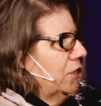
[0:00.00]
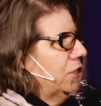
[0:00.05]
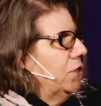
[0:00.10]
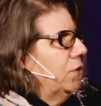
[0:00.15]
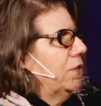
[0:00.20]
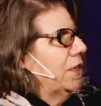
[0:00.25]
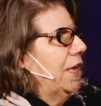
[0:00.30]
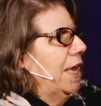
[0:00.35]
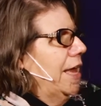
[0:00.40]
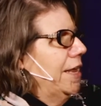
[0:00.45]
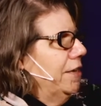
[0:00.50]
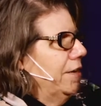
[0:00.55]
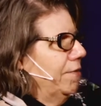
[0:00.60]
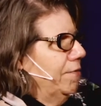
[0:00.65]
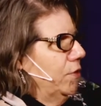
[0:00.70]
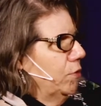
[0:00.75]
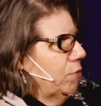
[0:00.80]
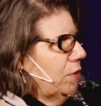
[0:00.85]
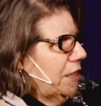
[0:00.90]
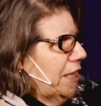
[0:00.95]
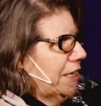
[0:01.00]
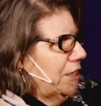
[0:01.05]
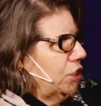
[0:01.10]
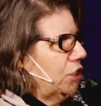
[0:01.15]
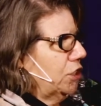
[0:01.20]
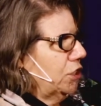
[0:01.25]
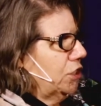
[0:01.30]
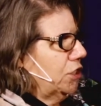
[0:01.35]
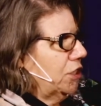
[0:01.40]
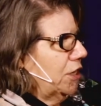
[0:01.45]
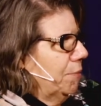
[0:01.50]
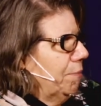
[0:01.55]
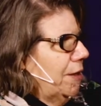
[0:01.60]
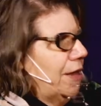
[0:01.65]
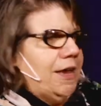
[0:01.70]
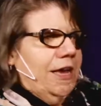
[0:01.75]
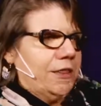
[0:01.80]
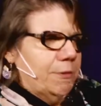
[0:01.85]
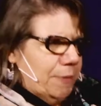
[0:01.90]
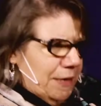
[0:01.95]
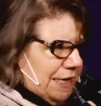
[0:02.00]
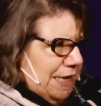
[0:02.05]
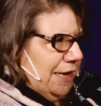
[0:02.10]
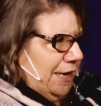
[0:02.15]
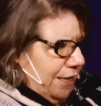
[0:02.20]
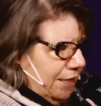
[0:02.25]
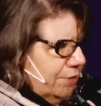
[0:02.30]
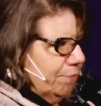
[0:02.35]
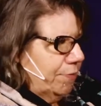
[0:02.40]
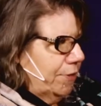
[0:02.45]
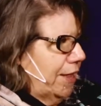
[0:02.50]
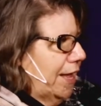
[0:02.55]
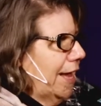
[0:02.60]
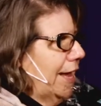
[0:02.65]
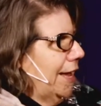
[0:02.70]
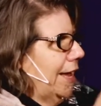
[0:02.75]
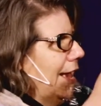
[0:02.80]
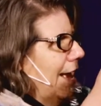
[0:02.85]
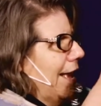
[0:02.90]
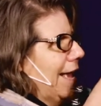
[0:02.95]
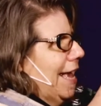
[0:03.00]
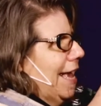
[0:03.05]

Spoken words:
to the end of the relationship. At the beginning of the play,